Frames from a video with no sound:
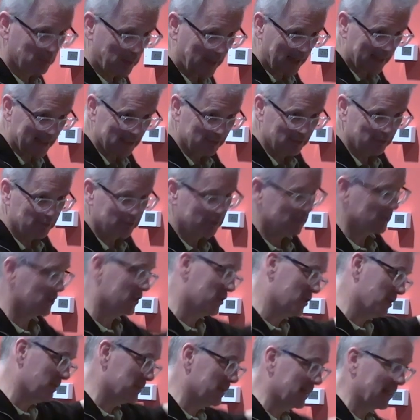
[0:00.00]
waiting for
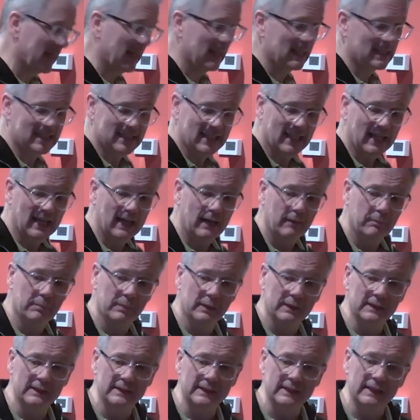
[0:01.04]
something else to
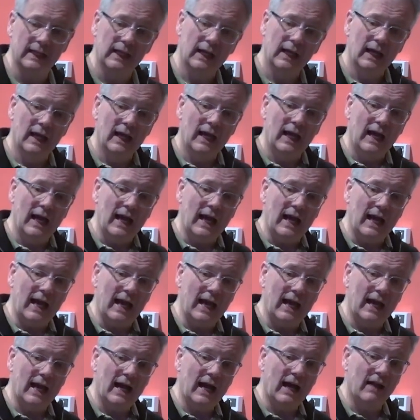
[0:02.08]
happen,
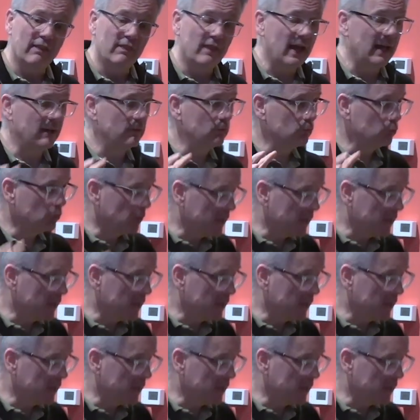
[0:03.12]
and then